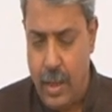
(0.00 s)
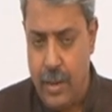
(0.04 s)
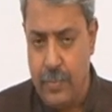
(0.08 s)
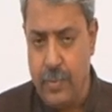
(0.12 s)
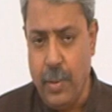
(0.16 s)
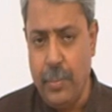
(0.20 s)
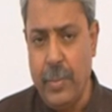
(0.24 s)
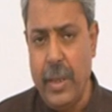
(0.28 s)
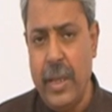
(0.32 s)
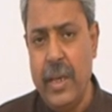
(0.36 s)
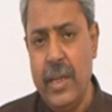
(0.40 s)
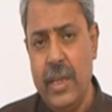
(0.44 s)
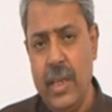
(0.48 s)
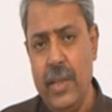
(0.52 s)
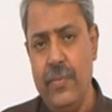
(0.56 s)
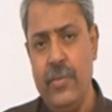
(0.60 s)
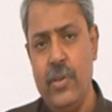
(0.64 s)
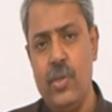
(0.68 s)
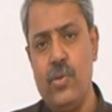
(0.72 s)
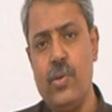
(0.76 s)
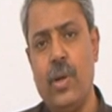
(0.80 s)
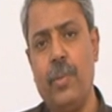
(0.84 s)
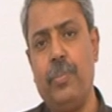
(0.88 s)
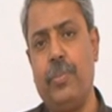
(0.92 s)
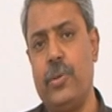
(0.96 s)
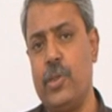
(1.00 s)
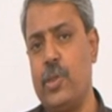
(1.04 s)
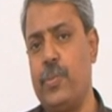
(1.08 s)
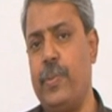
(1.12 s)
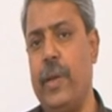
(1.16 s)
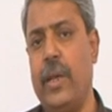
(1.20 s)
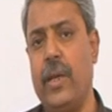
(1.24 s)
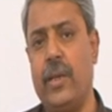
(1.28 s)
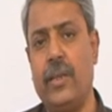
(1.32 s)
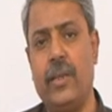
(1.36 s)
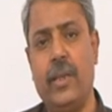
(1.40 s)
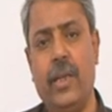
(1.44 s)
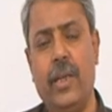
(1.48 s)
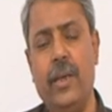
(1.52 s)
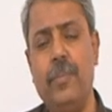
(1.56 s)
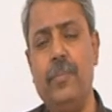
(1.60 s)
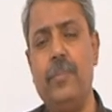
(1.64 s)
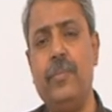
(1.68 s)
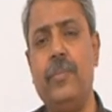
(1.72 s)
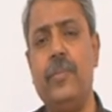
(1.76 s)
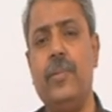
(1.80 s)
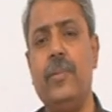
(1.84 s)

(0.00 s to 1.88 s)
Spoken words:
From the individual perspective,